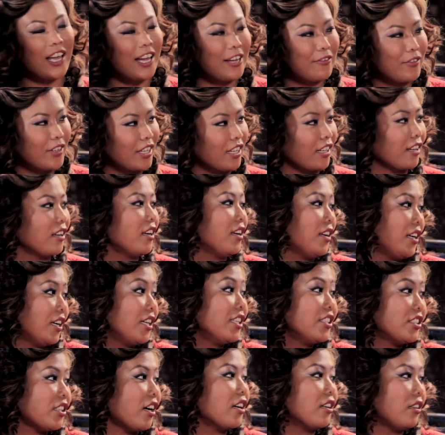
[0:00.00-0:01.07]
Having
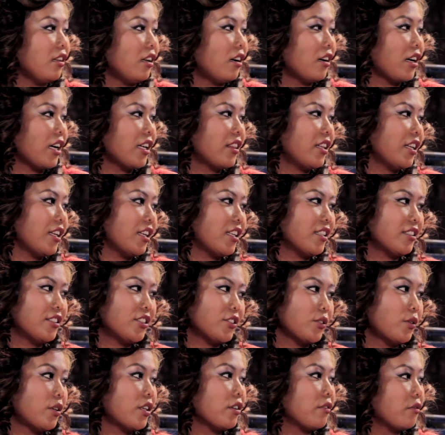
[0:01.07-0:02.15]
dialogue, I think, is
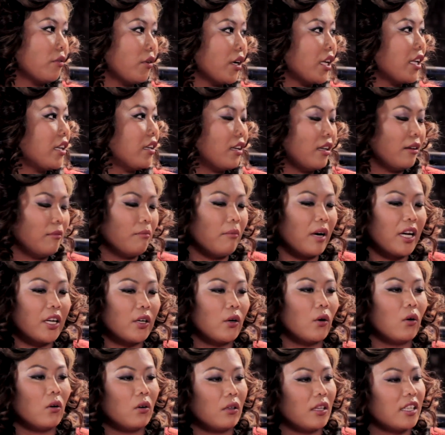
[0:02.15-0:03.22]
sort of what my
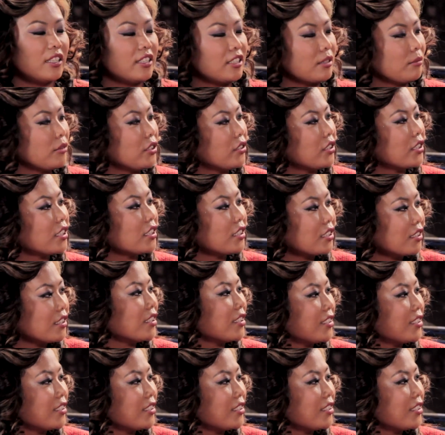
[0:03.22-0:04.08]
goal as a musician